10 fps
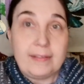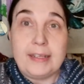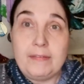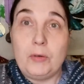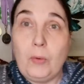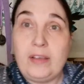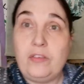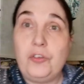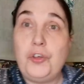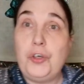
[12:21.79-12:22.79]
Stephen
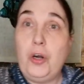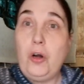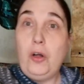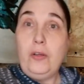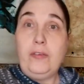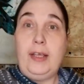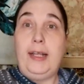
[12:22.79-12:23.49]
West shawls,